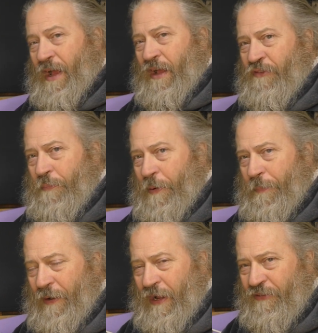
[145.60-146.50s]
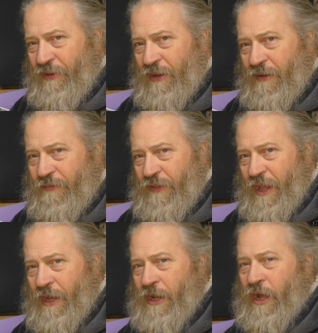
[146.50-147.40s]
as the popularity of
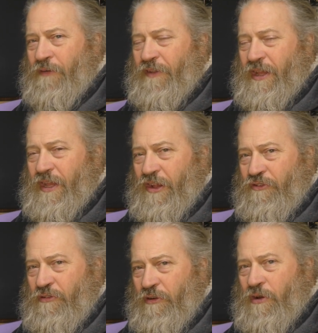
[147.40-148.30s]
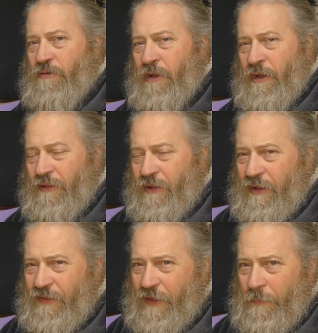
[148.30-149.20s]
the inn and over the years grew,
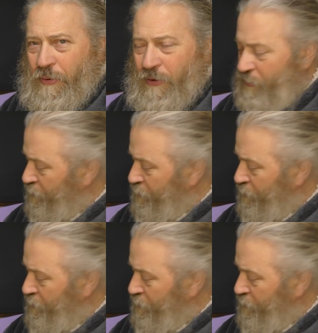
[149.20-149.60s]
uh, they put a